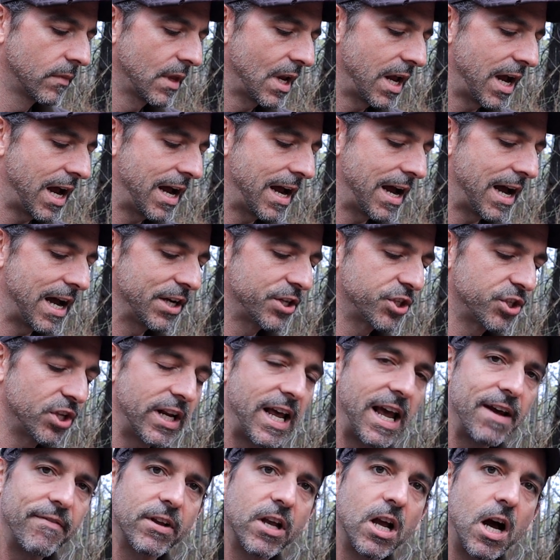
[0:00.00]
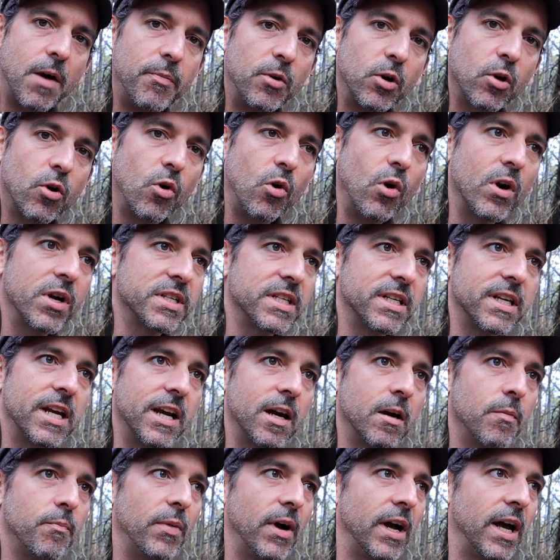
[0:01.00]
I should have a couple cords in
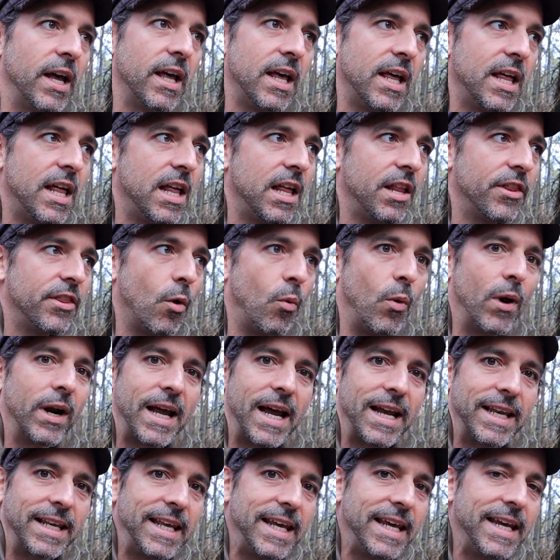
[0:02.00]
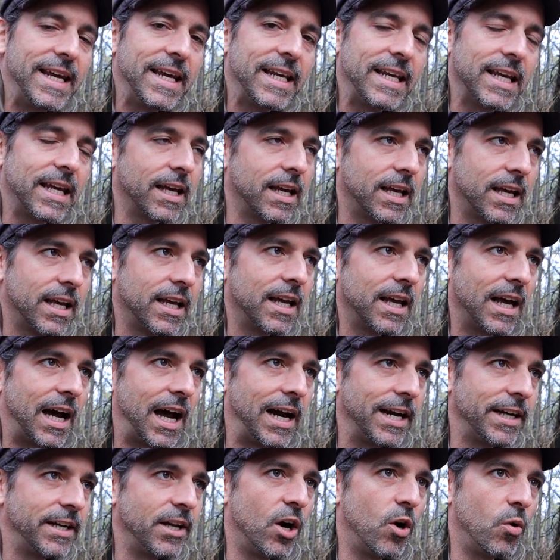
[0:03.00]
here, but the one I need,
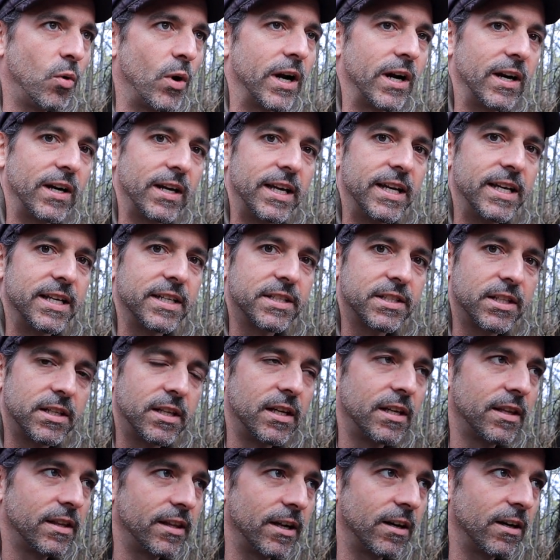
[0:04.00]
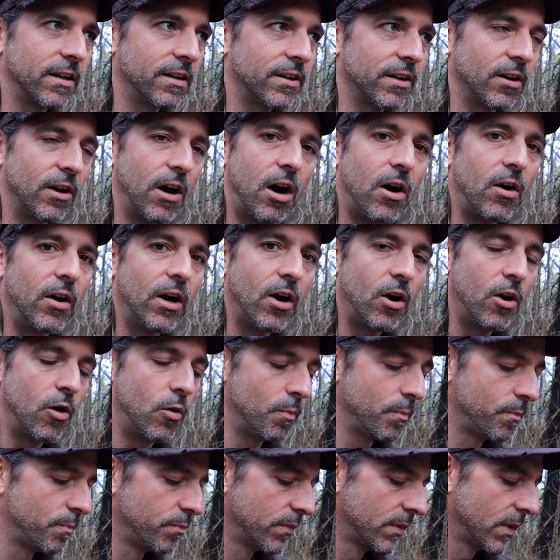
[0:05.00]
I know where it is. They're all at home.
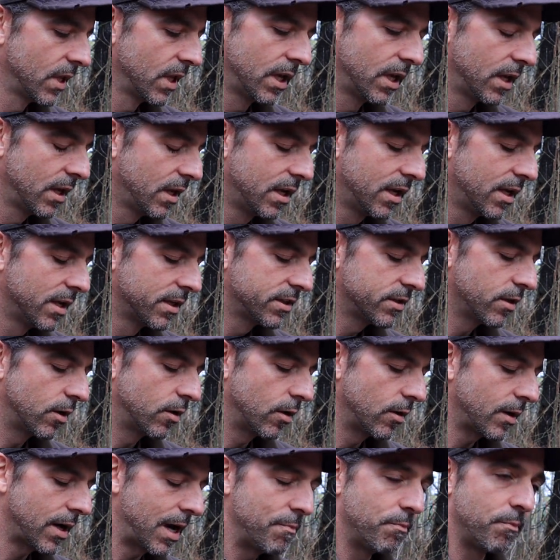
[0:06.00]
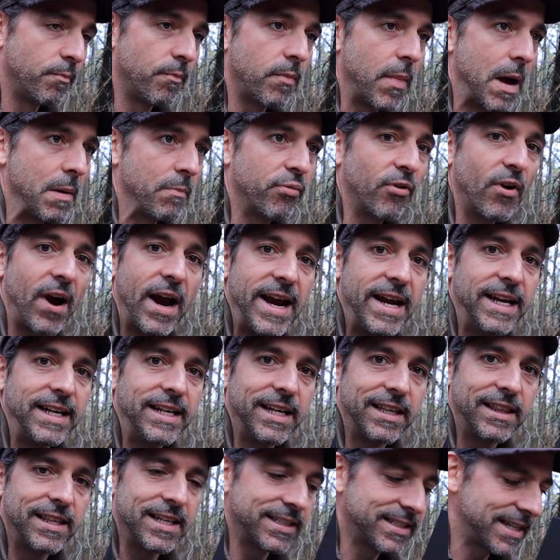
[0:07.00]
So I'm praying
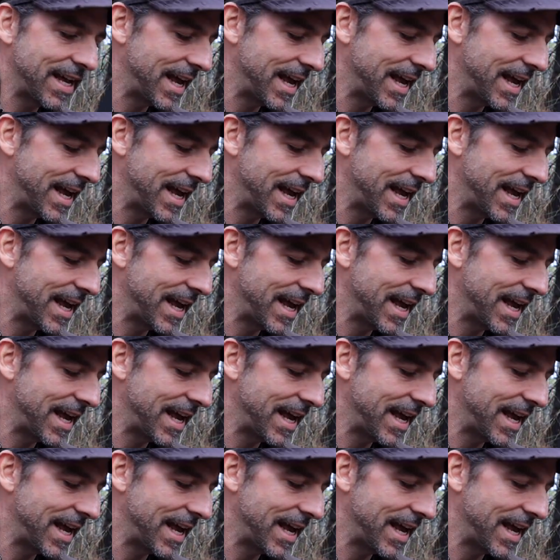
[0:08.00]
that this